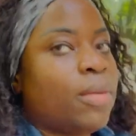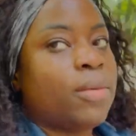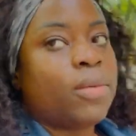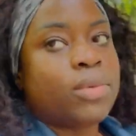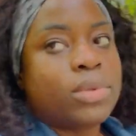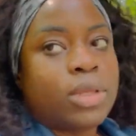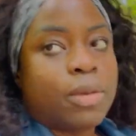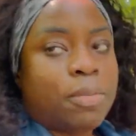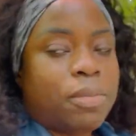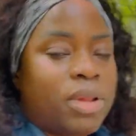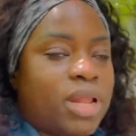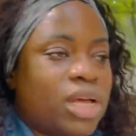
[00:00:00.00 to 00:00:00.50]

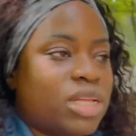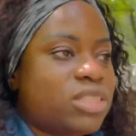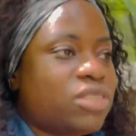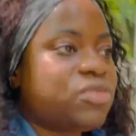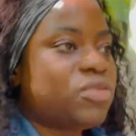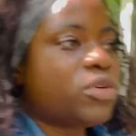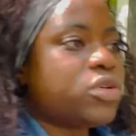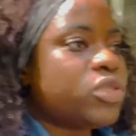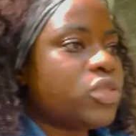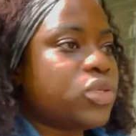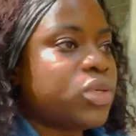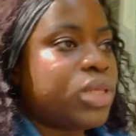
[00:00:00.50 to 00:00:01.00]
the plans
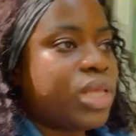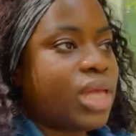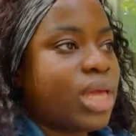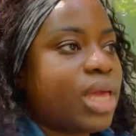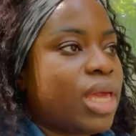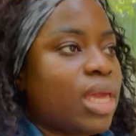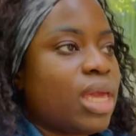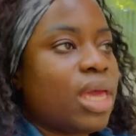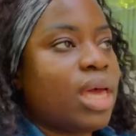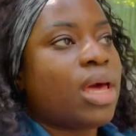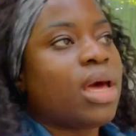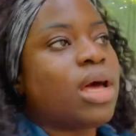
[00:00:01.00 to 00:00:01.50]
for
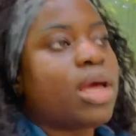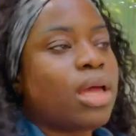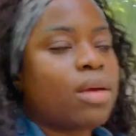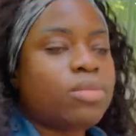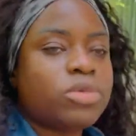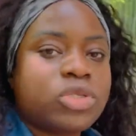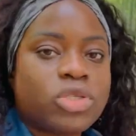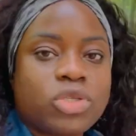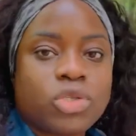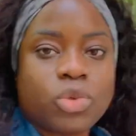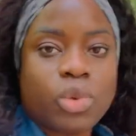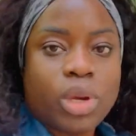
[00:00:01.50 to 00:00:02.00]
today, I'm
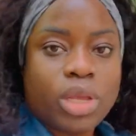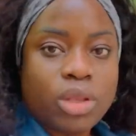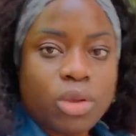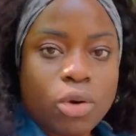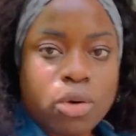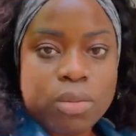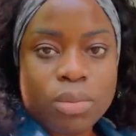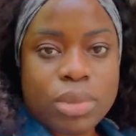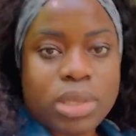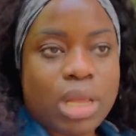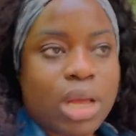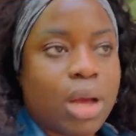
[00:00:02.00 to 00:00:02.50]
just going
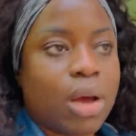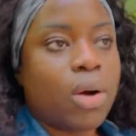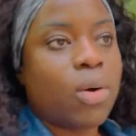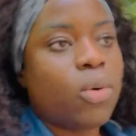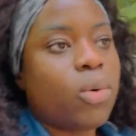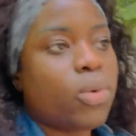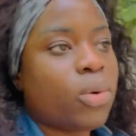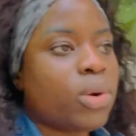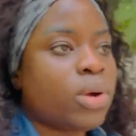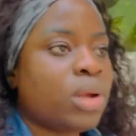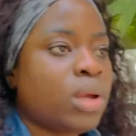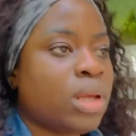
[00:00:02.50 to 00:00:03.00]
home
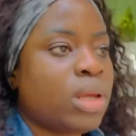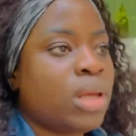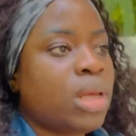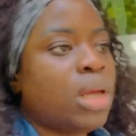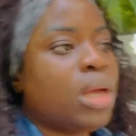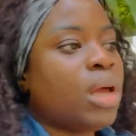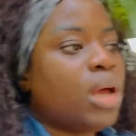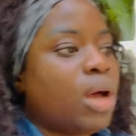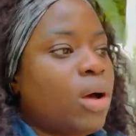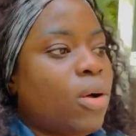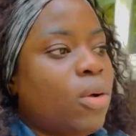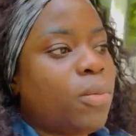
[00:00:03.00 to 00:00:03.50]
now.
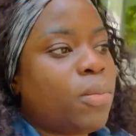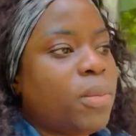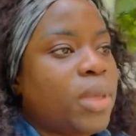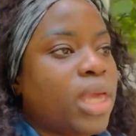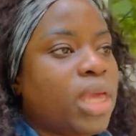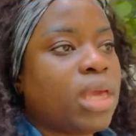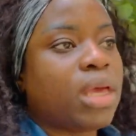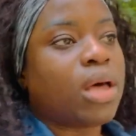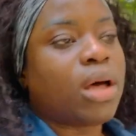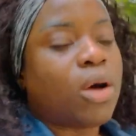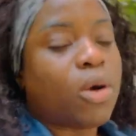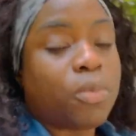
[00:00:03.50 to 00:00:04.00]

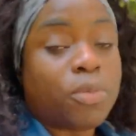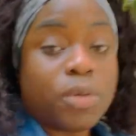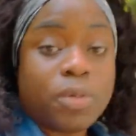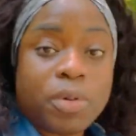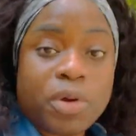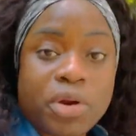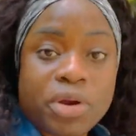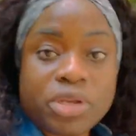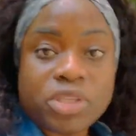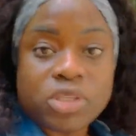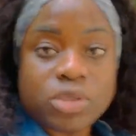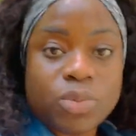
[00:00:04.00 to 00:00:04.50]
I'll
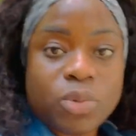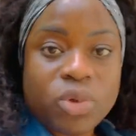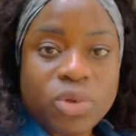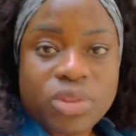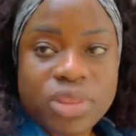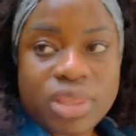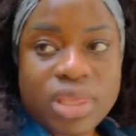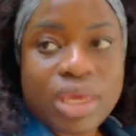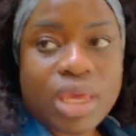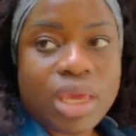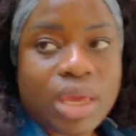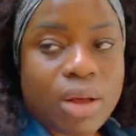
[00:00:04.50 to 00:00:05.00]
prepare a
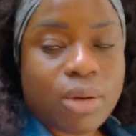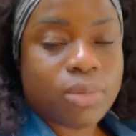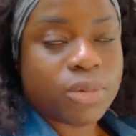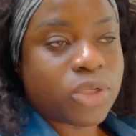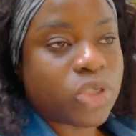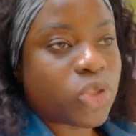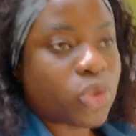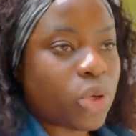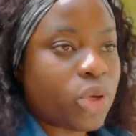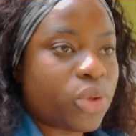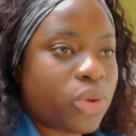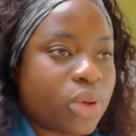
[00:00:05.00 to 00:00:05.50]
smoothie. I'll
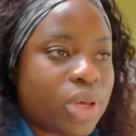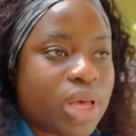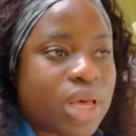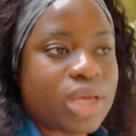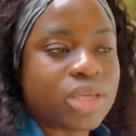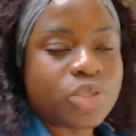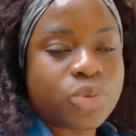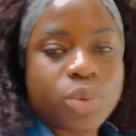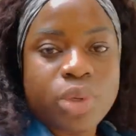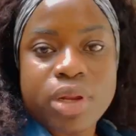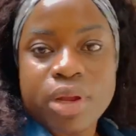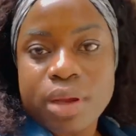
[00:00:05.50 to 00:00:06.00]
show you
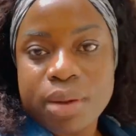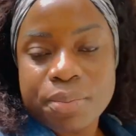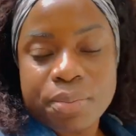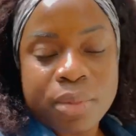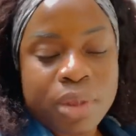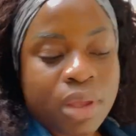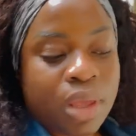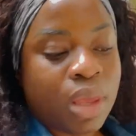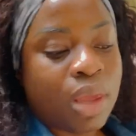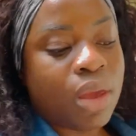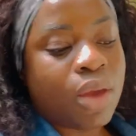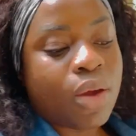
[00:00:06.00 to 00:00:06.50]
guys
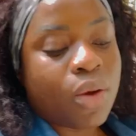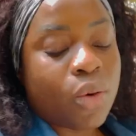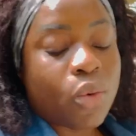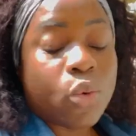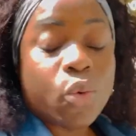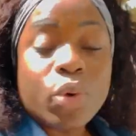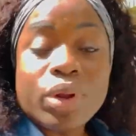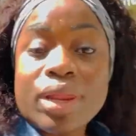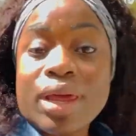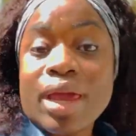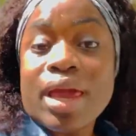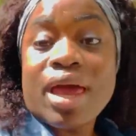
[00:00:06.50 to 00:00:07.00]

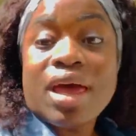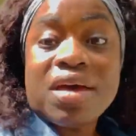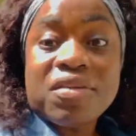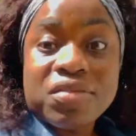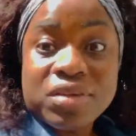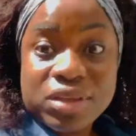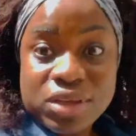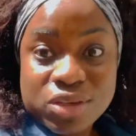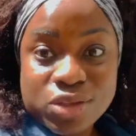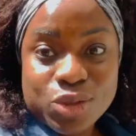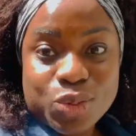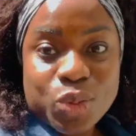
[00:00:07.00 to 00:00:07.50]
what I have in
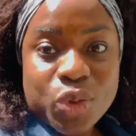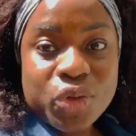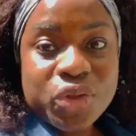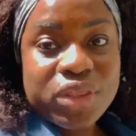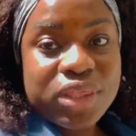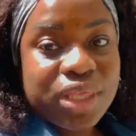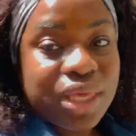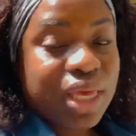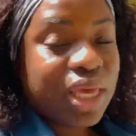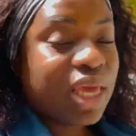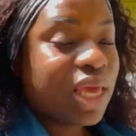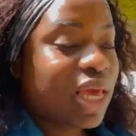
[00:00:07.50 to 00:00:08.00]
the
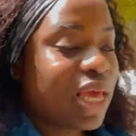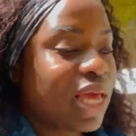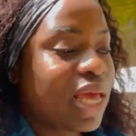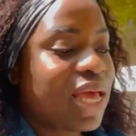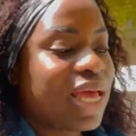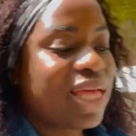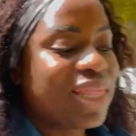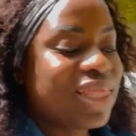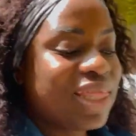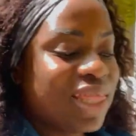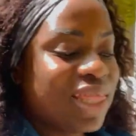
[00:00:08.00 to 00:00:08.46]
smoothie, and